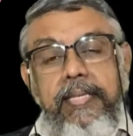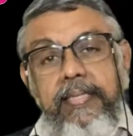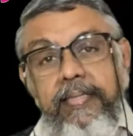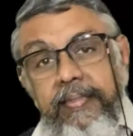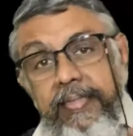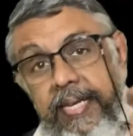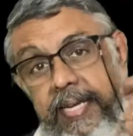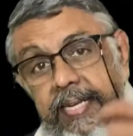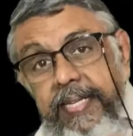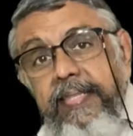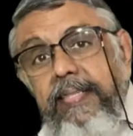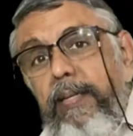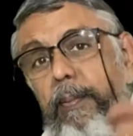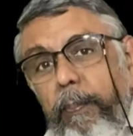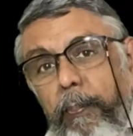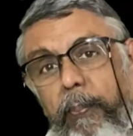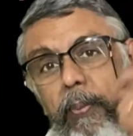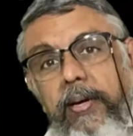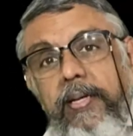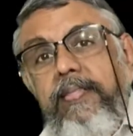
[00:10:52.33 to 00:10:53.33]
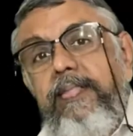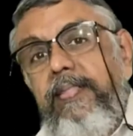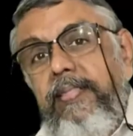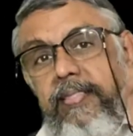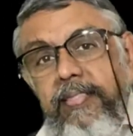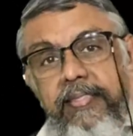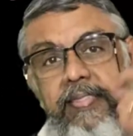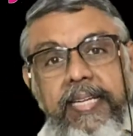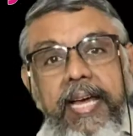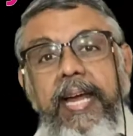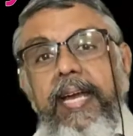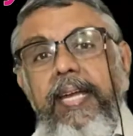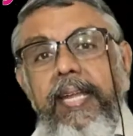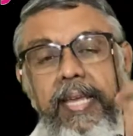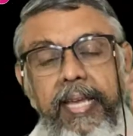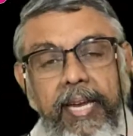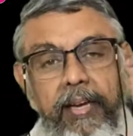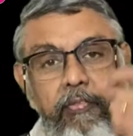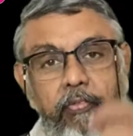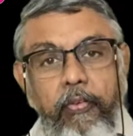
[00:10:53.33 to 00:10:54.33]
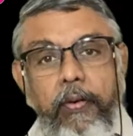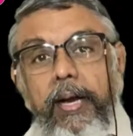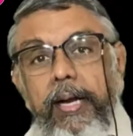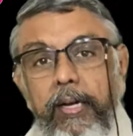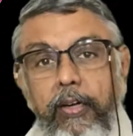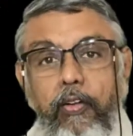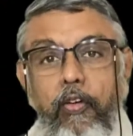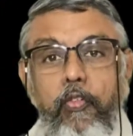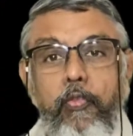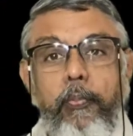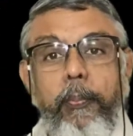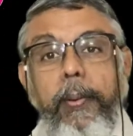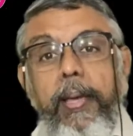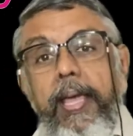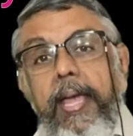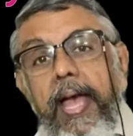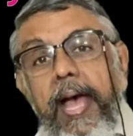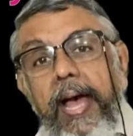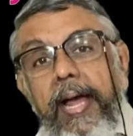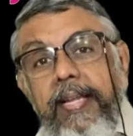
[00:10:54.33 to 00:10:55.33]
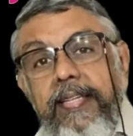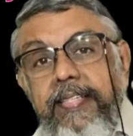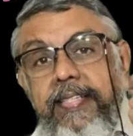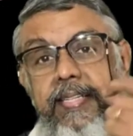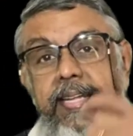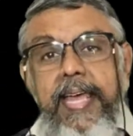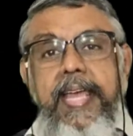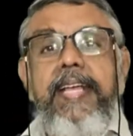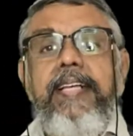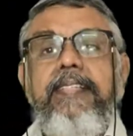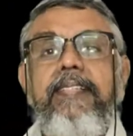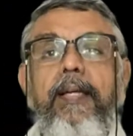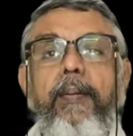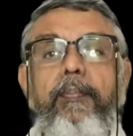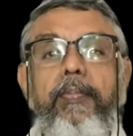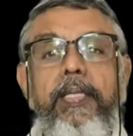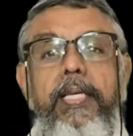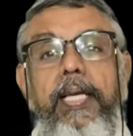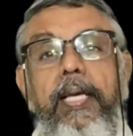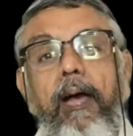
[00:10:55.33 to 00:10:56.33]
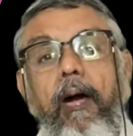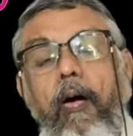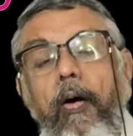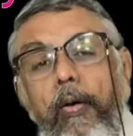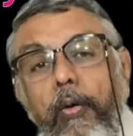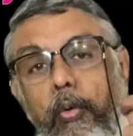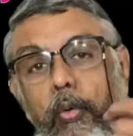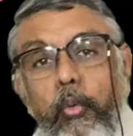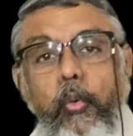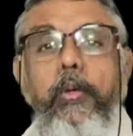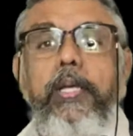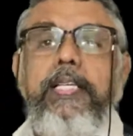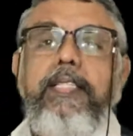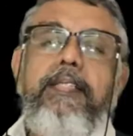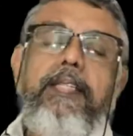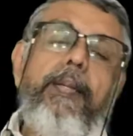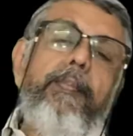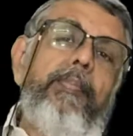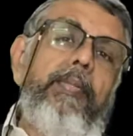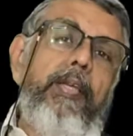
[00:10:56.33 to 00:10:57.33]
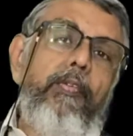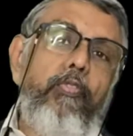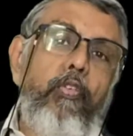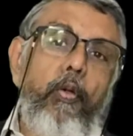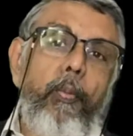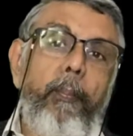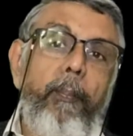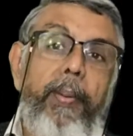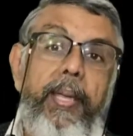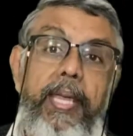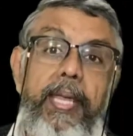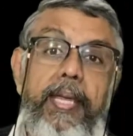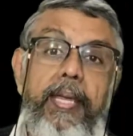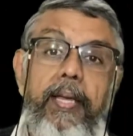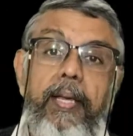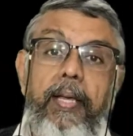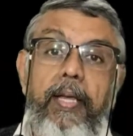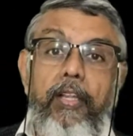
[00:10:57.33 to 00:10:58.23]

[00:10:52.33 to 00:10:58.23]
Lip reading: There is a person standing in front of me and saying something or doing something for me.